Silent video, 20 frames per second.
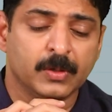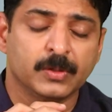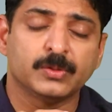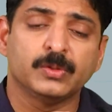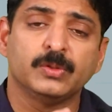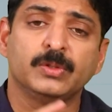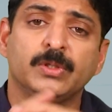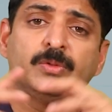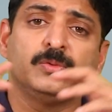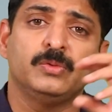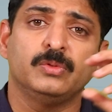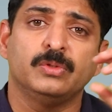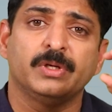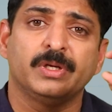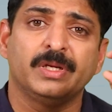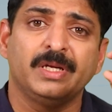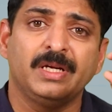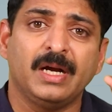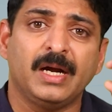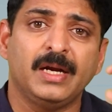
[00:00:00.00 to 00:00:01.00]
So, now
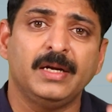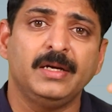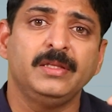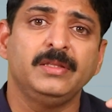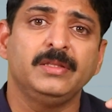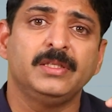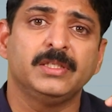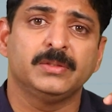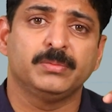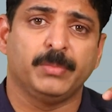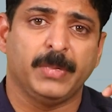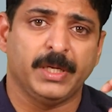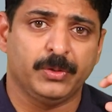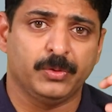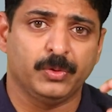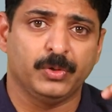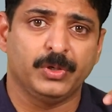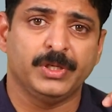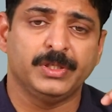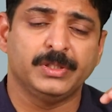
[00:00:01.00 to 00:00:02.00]
regarding this
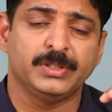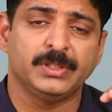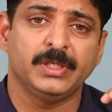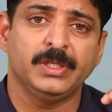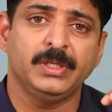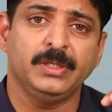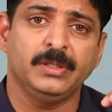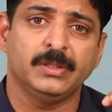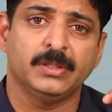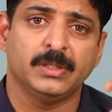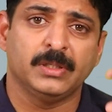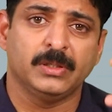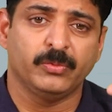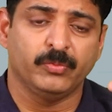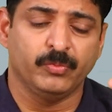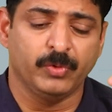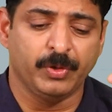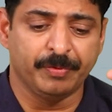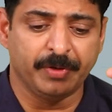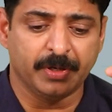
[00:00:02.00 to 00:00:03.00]
micro TESE,
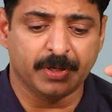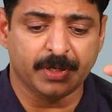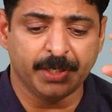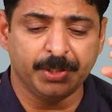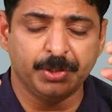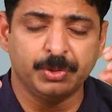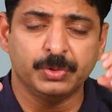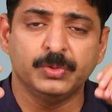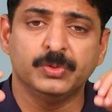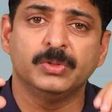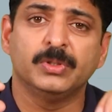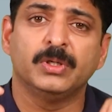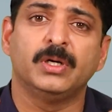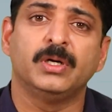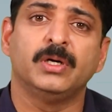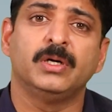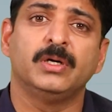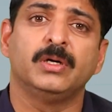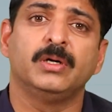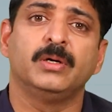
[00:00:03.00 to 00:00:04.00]
we will try to
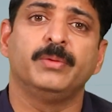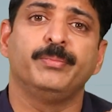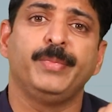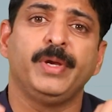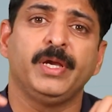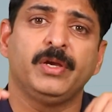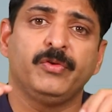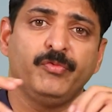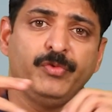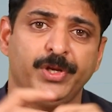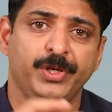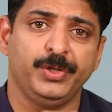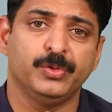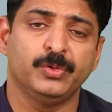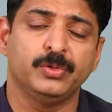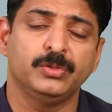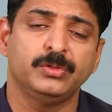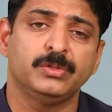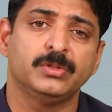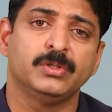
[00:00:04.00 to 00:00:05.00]
uh, make
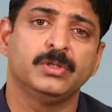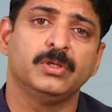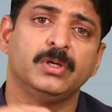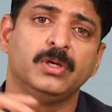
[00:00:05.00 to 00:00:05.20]
videos,